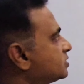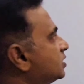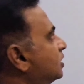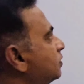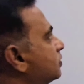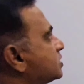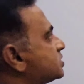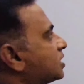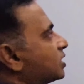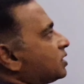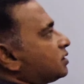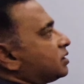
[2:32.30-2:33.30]
See
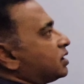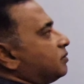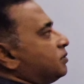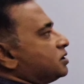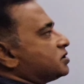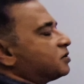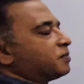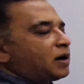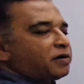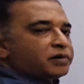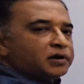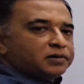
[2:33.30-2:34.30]
once again, the emissive
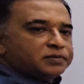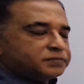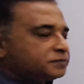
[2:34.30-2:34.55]
power